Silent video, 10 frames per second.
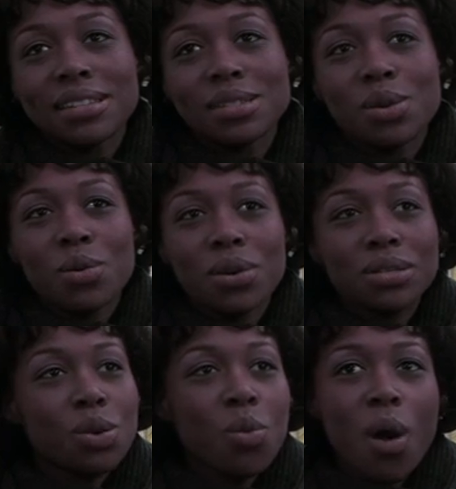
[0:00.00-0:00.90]
It's
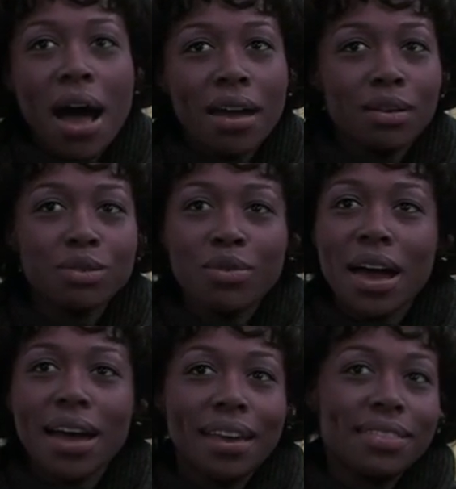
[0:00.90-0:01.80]
a wild
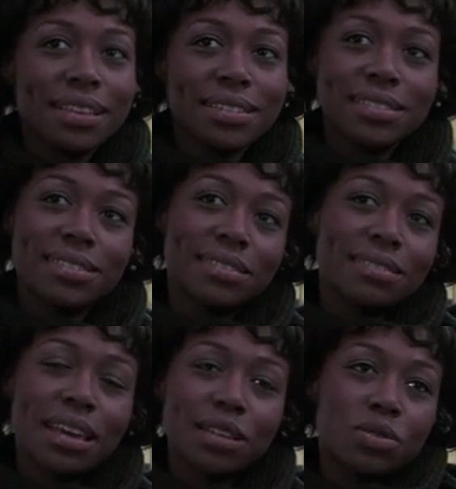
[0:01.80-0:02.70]
ride, this
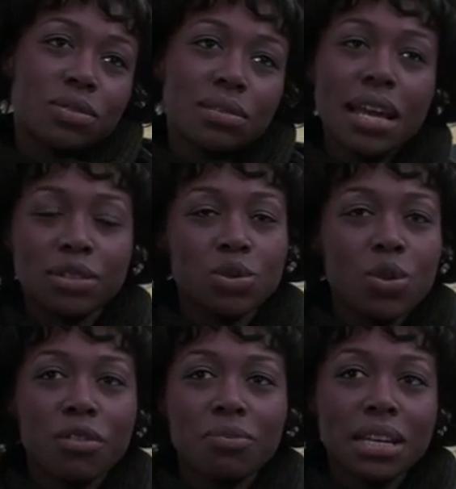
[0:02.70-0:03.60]
like
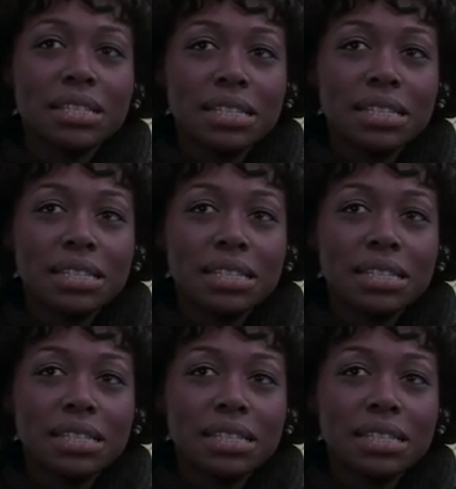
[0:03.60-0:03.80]
10-12 minute